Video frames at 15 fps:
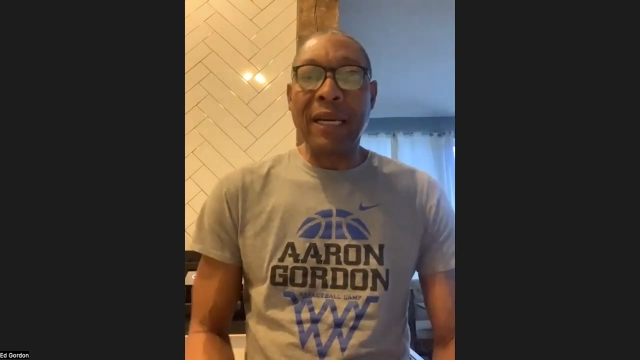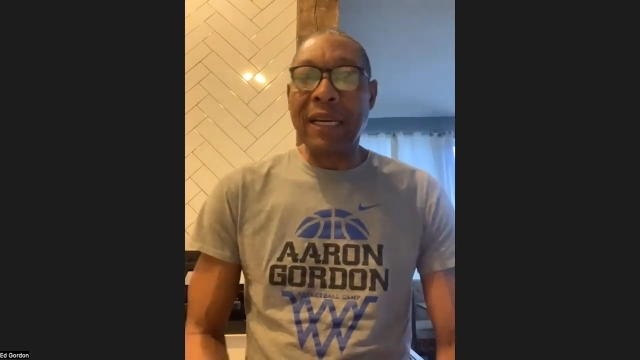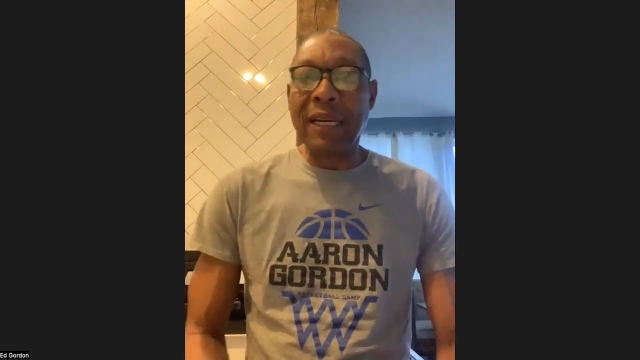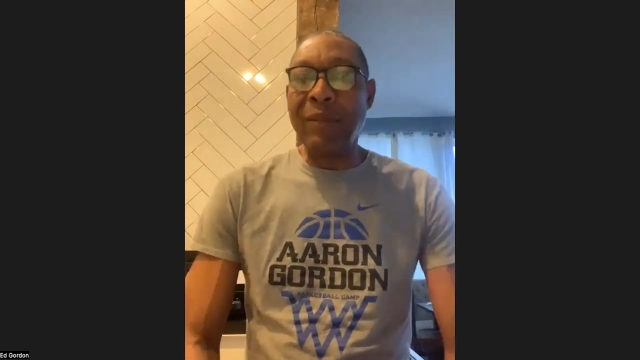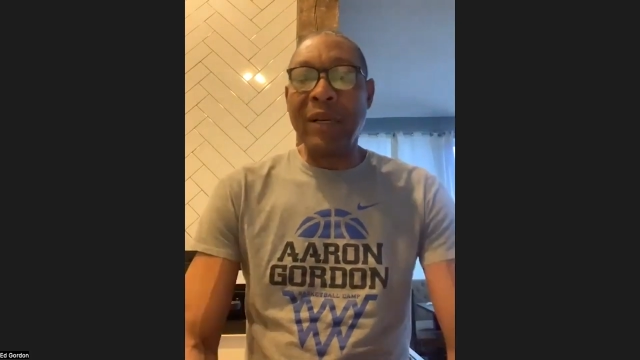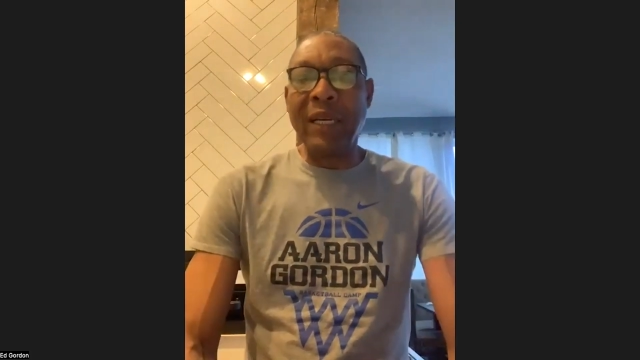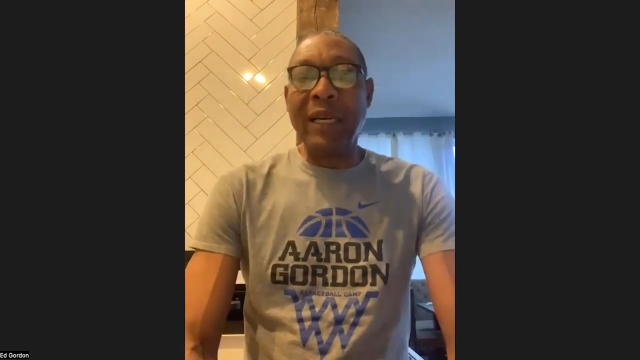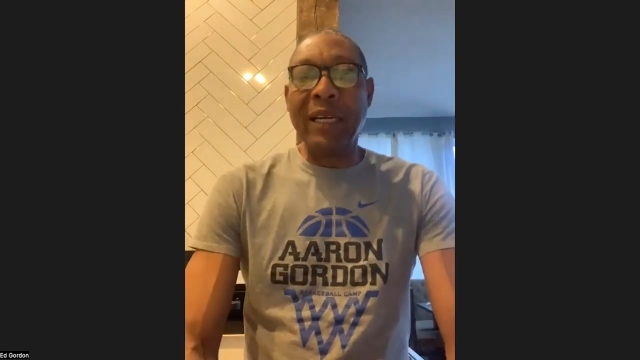
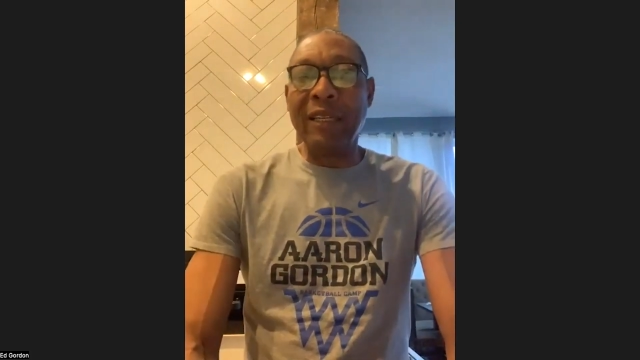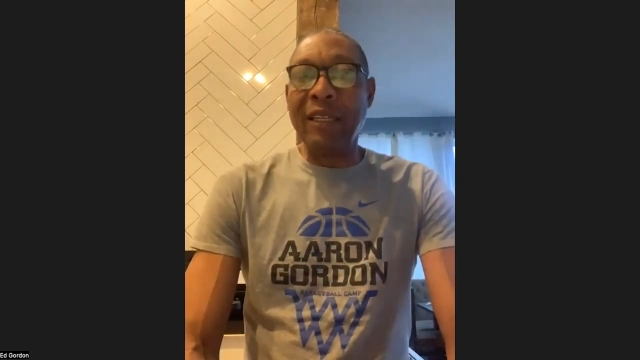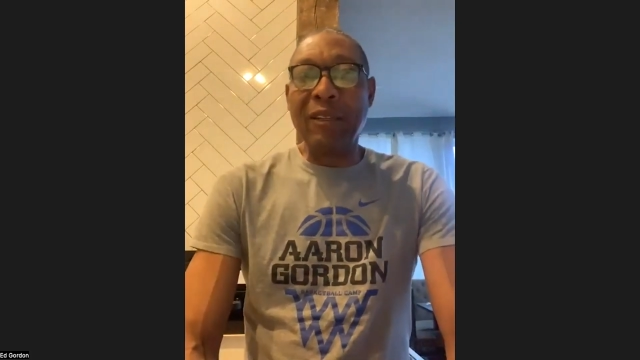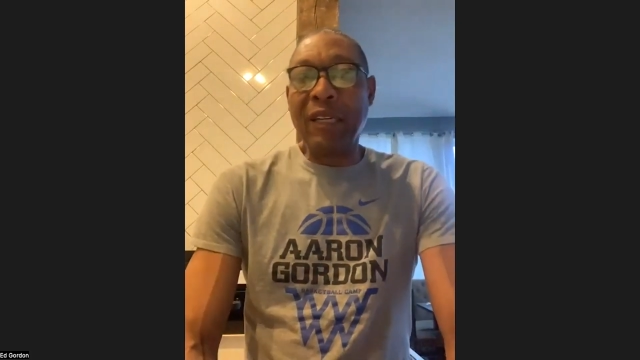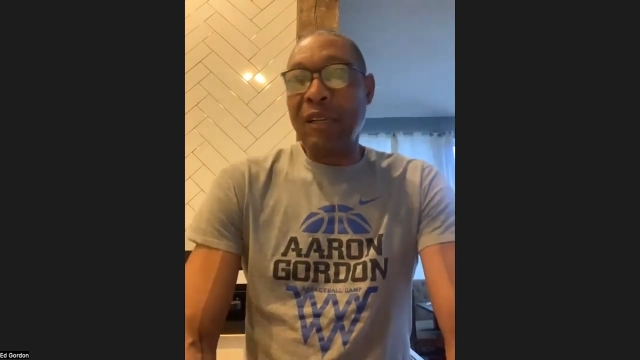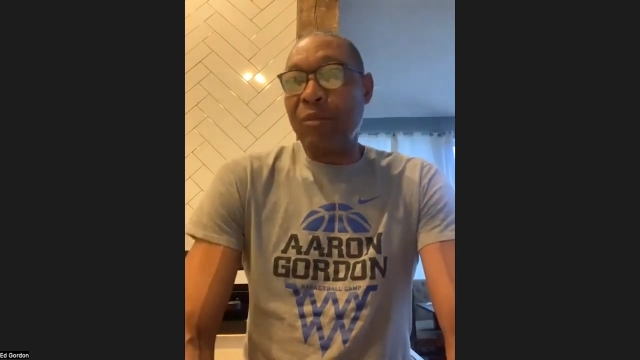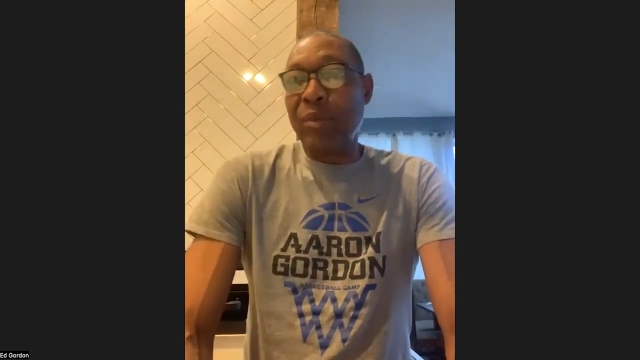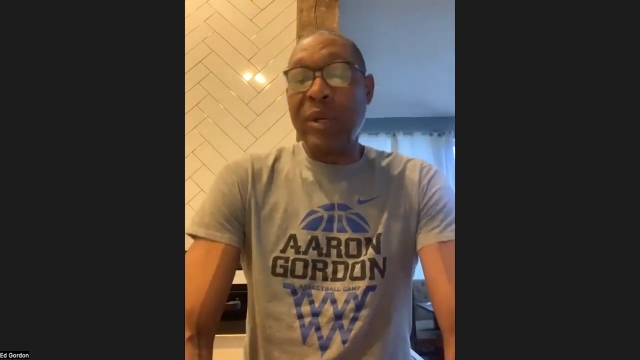coming
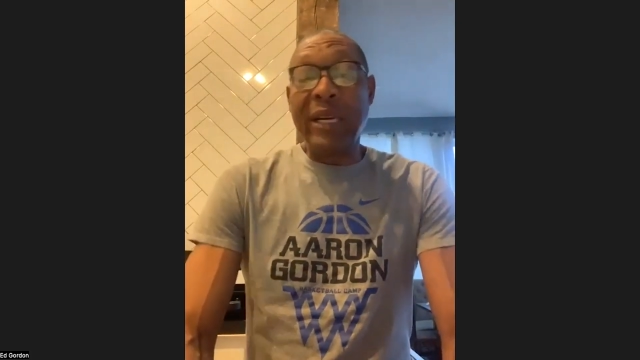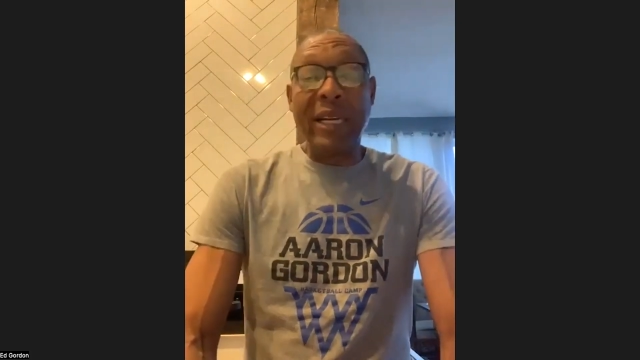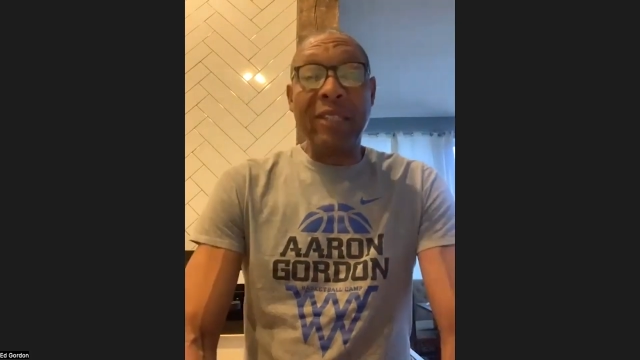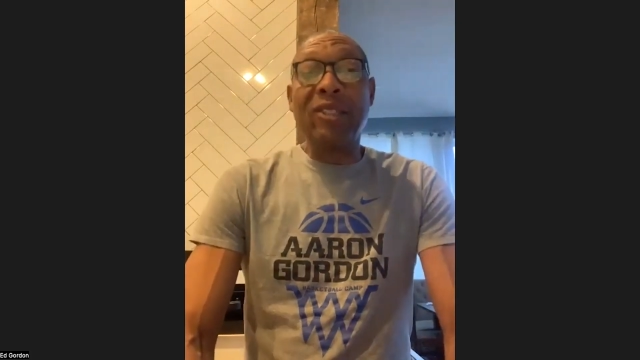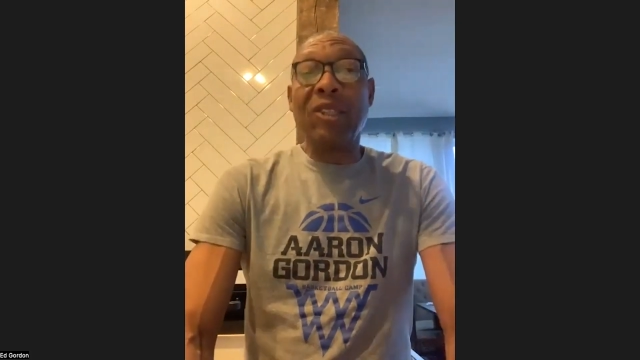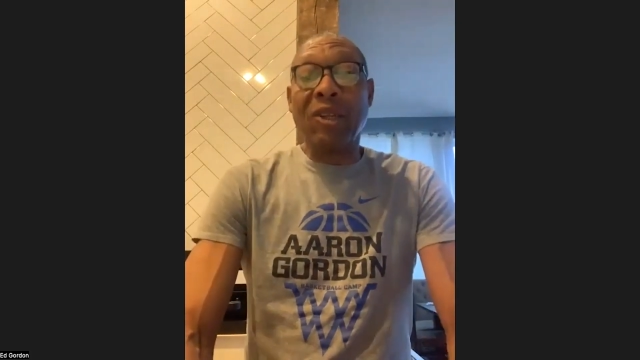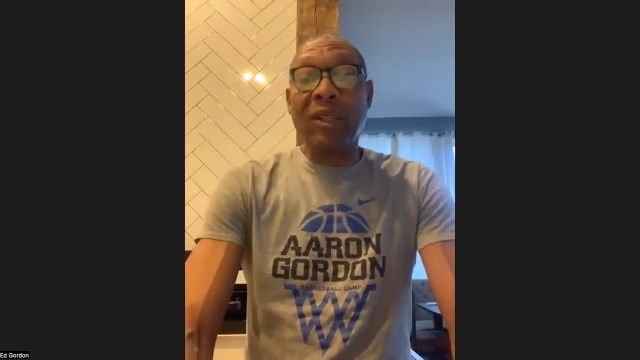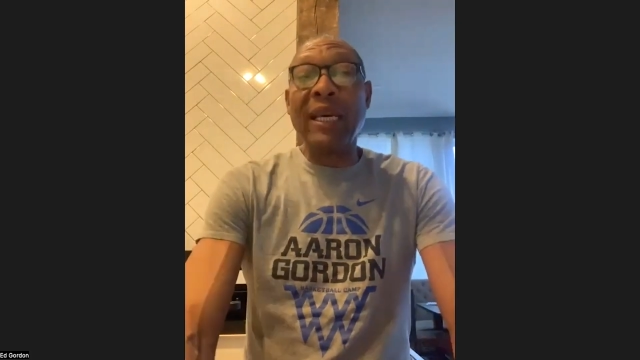in and playing.
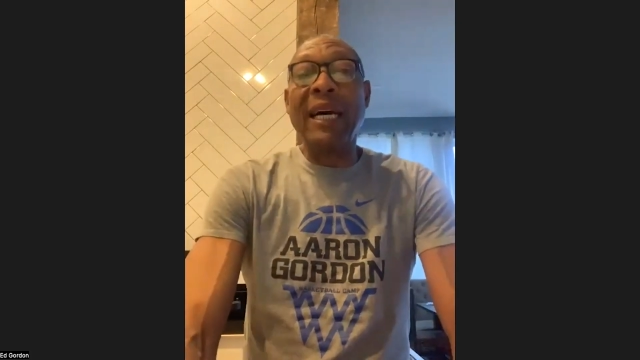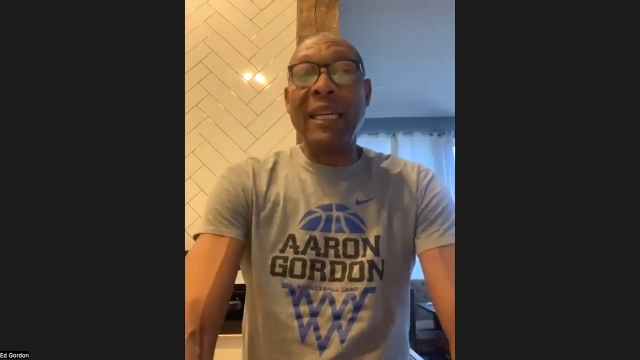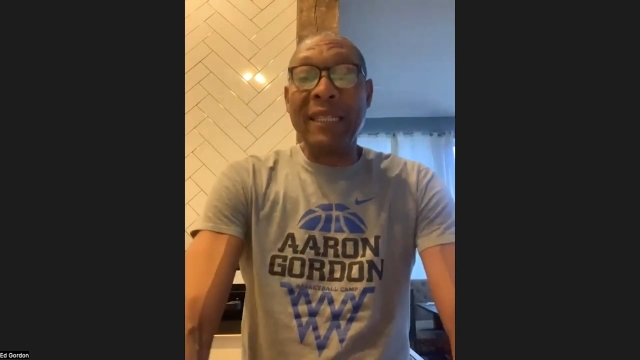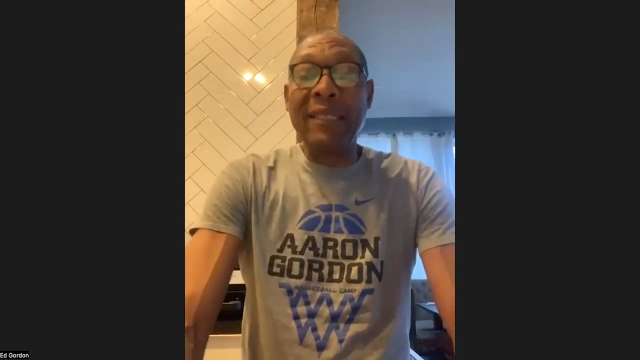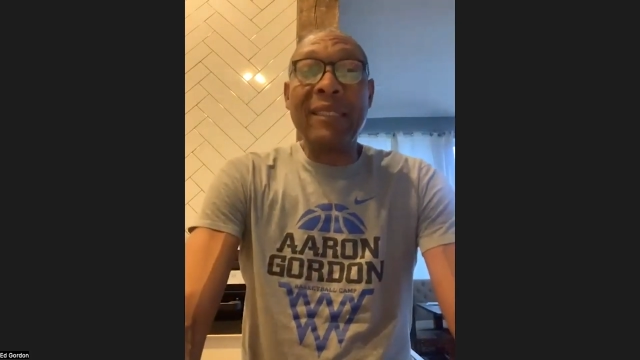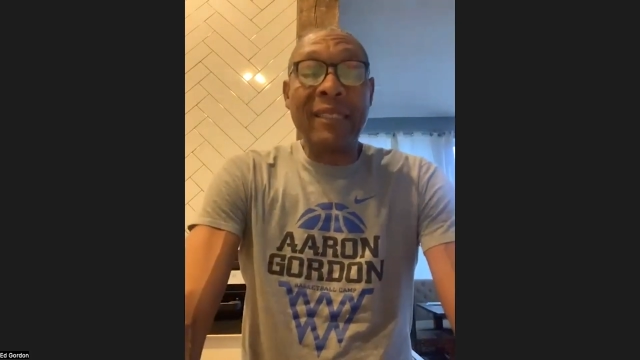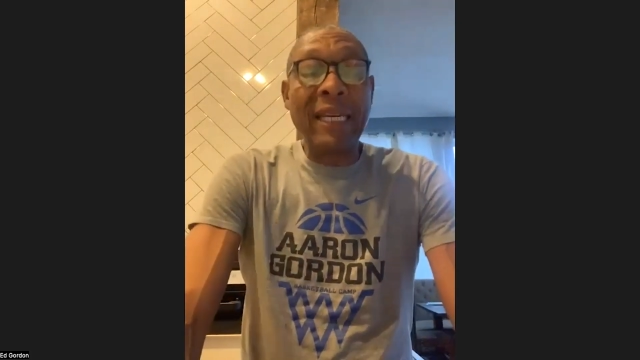So that